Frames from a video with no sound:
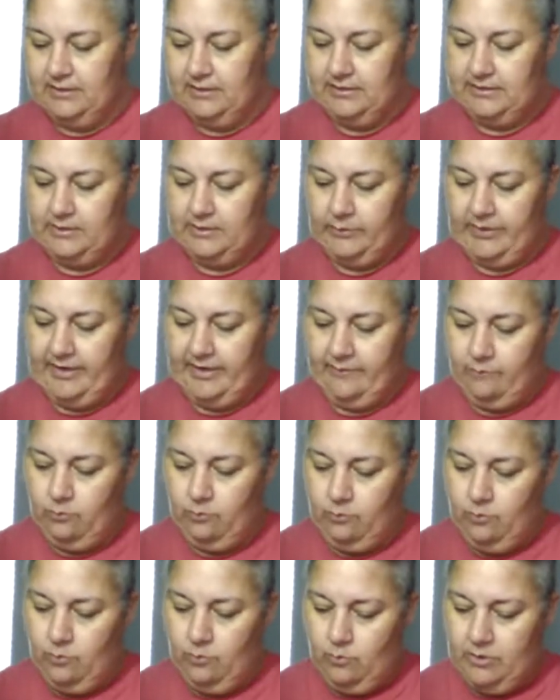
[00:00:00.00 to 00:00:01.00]
So we have
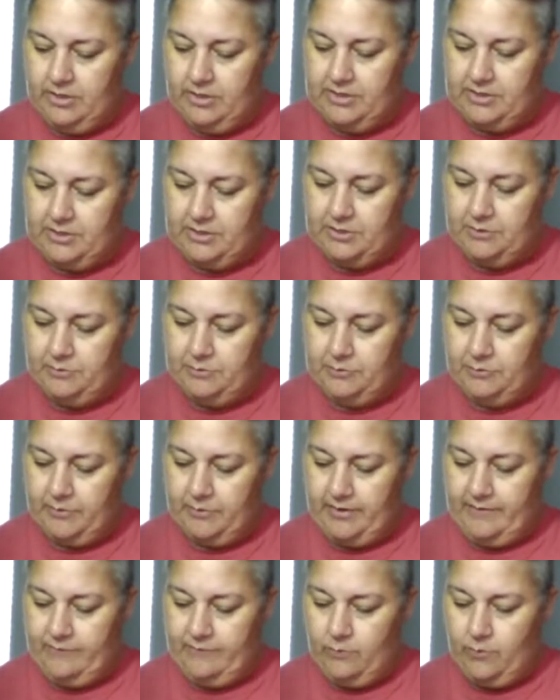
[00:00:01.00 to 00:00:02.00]
1, 2,
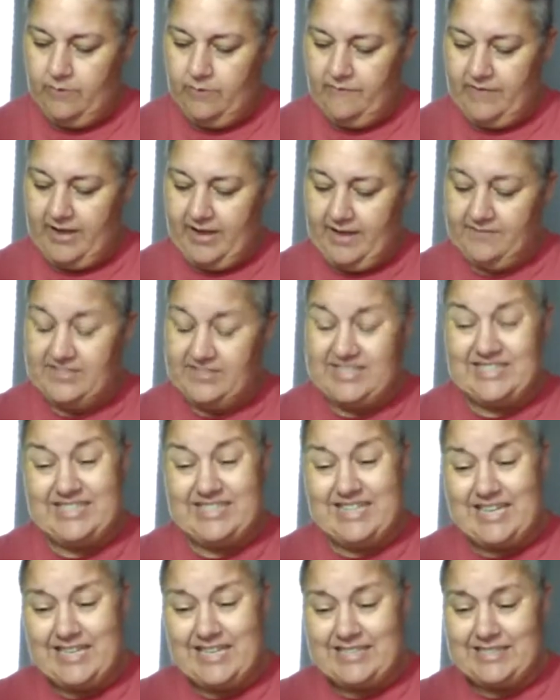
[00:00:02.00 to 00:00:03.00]
3, 4, 5,
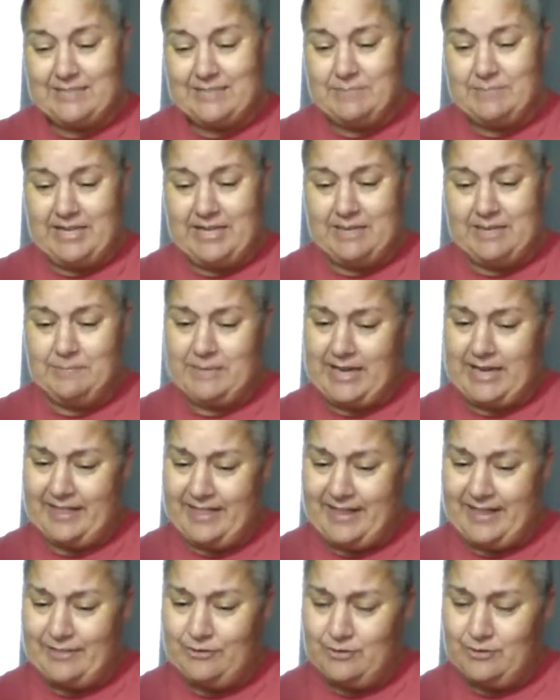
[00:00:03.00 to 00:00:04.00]
6 men, but I
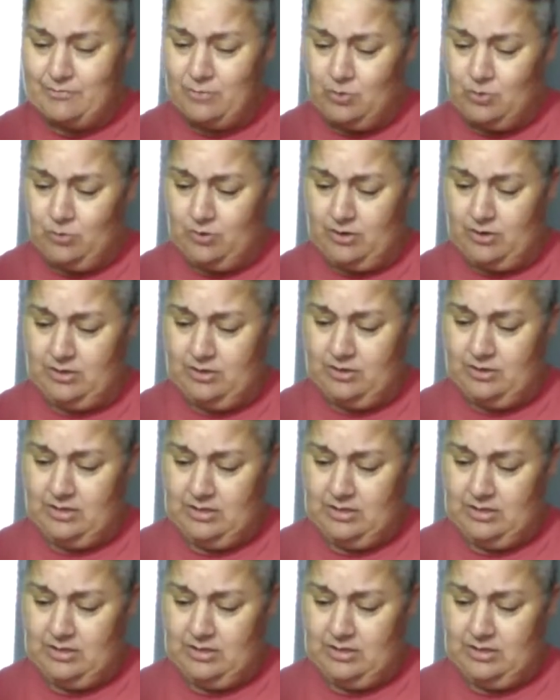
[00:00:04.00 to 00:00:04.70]
think there's more.